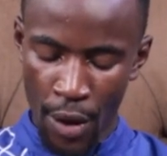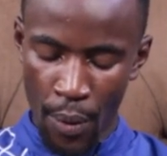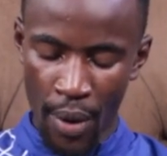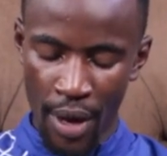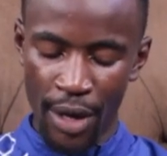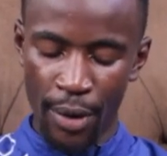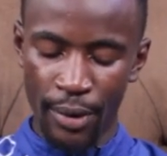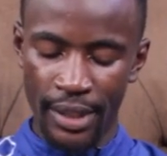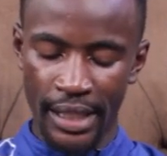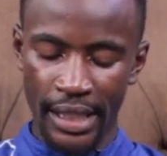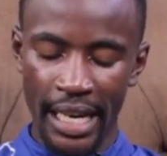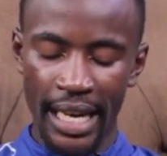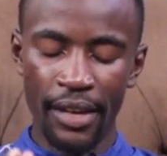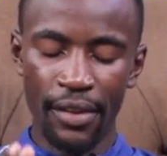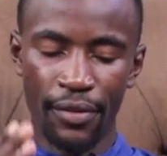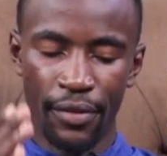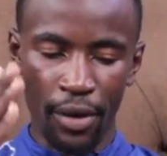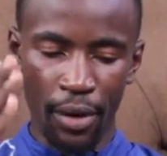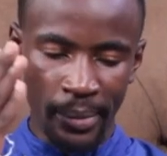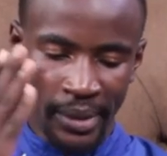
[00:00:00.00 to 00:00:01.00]
When you
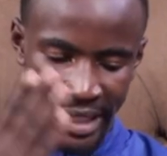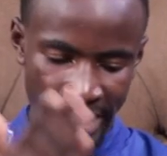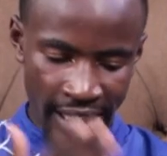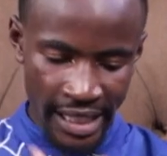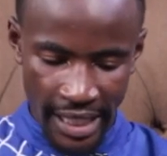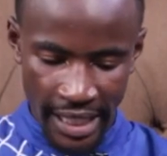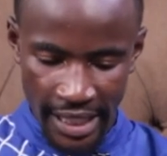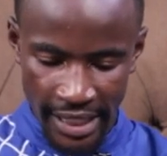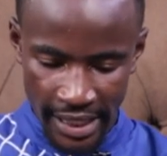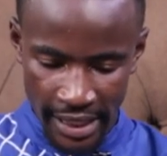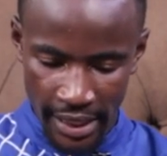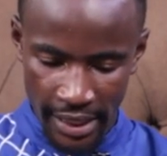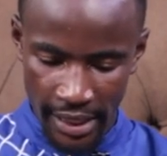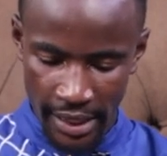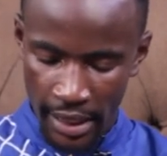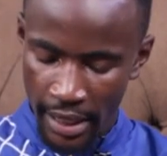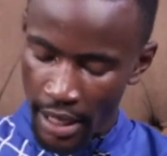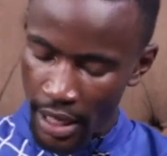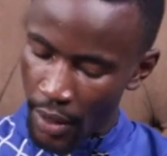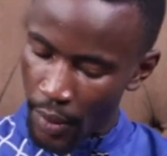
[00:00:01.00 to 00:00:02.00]
study from
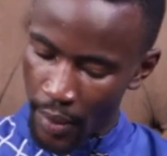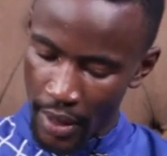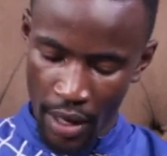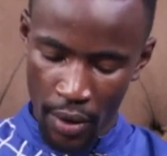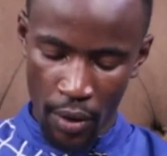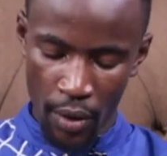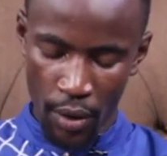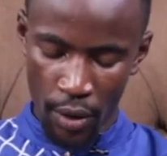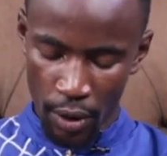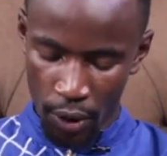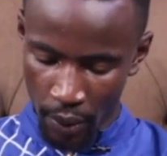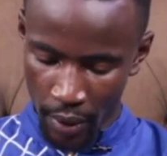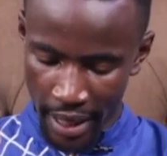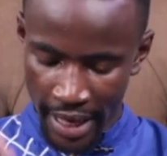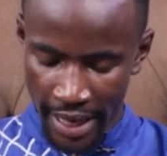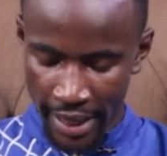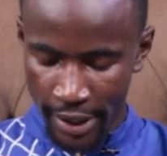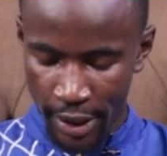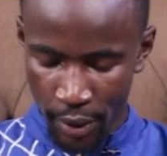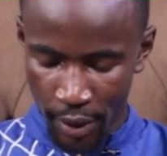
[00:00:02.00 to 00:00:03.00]
Genesis, when you go to
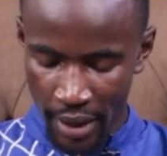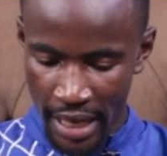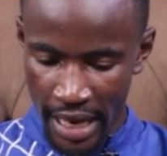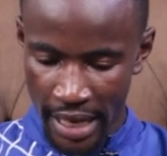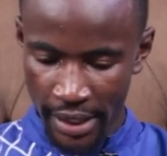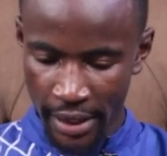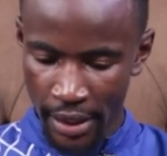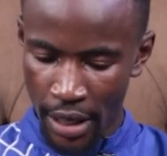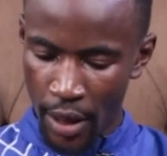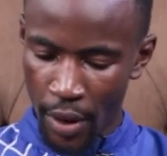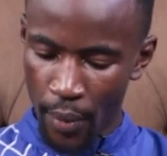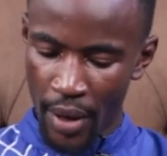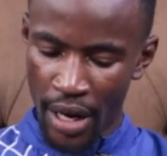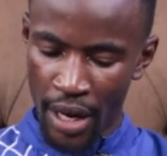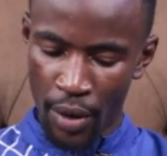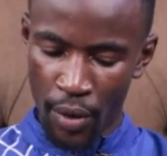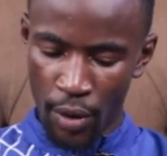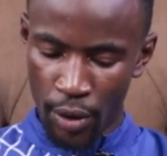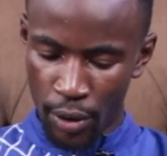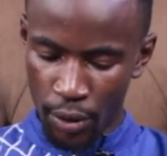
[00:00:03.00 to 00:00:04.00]
Exodus, when
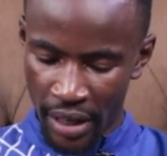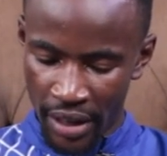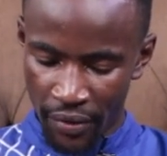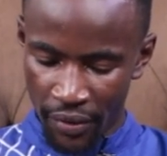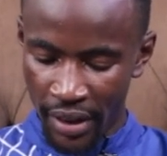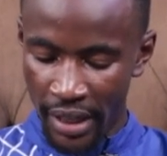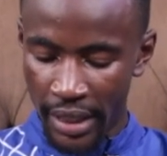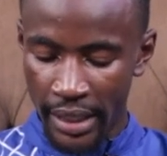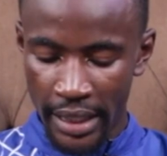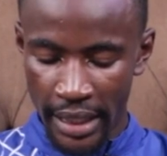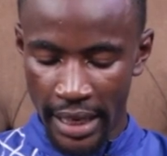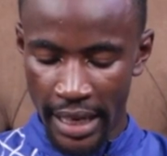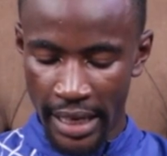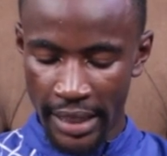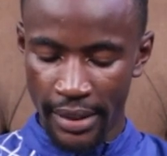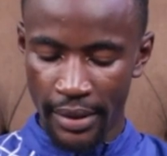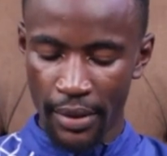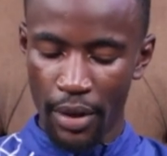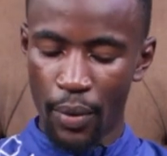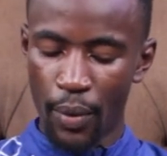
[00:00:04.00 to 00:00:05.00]
you go to
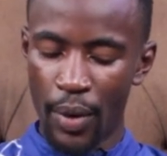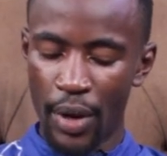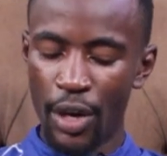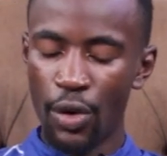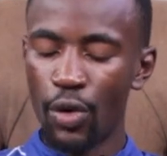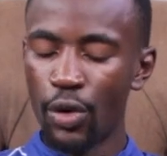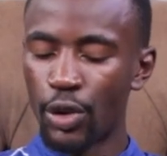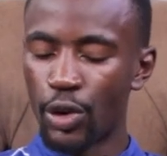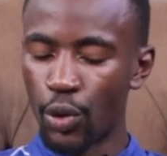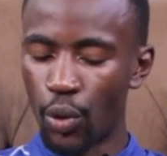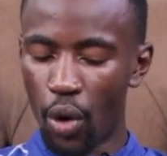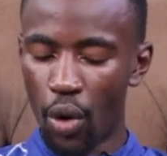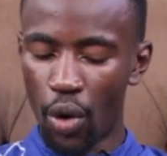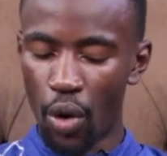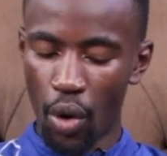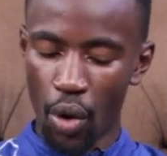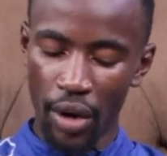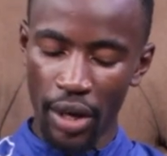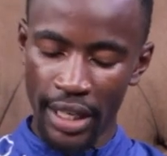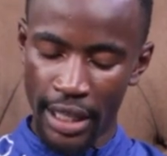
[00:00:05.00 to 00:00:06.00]
Leviticus, when you go to
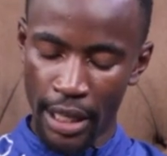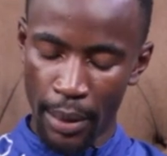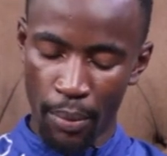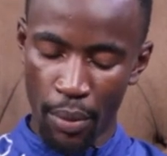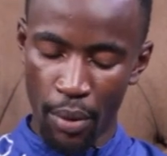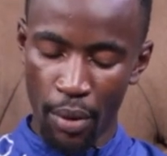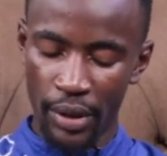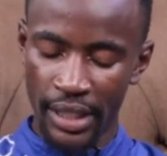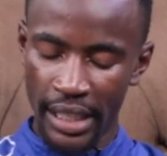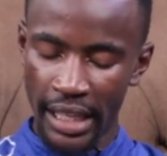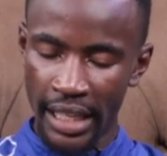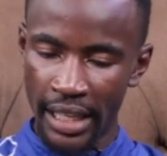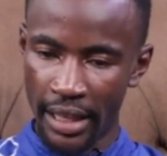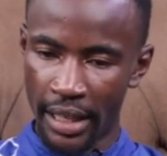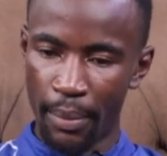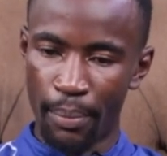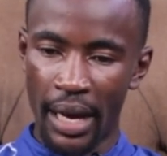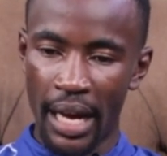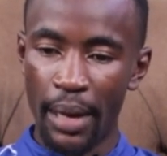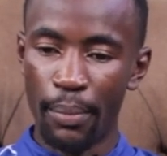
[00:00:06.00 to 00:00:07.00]
all the books in
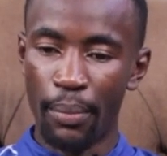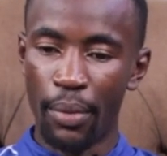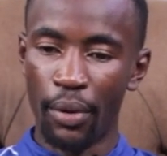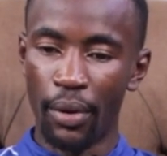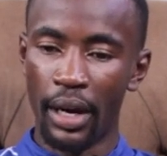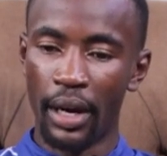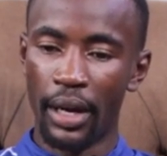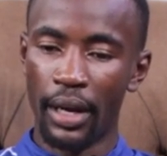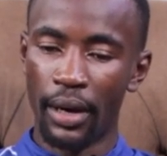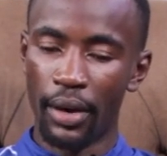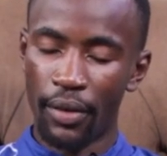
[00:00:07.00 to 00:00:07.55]
the Bible,